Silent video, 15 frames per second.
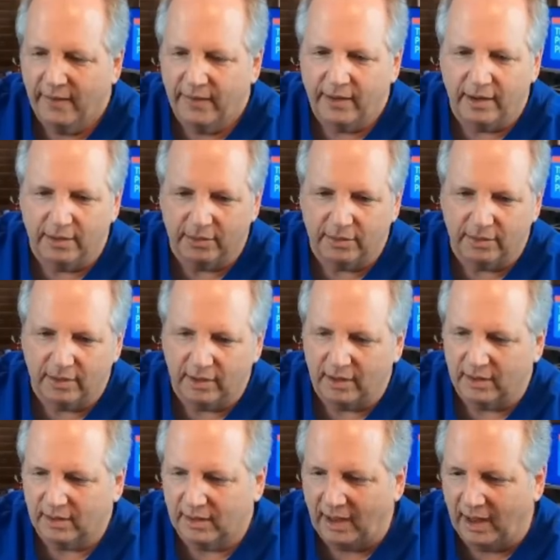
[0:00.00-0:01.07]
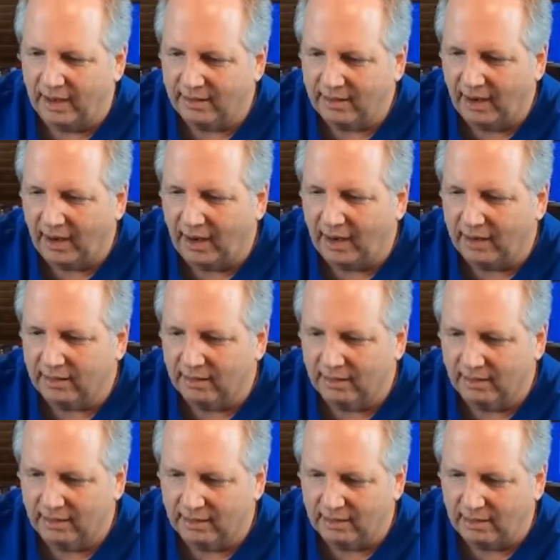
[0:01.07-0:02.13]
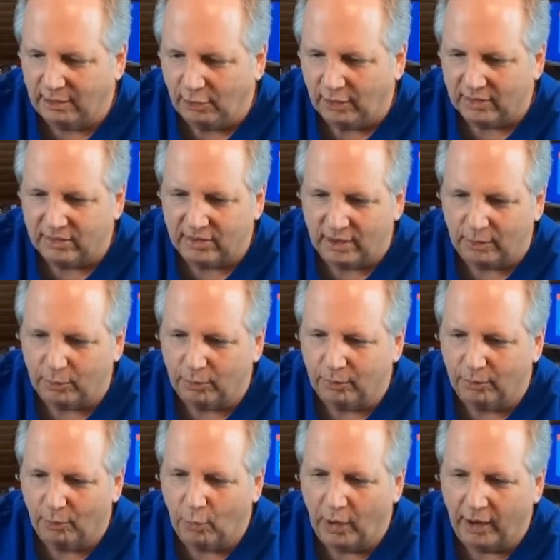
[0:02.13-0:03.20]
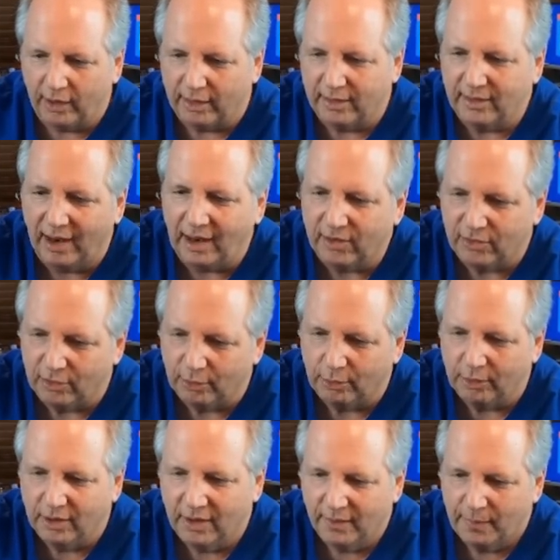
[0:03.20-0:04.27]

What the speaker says: Here's the Kent 8, and you can see where it takes you.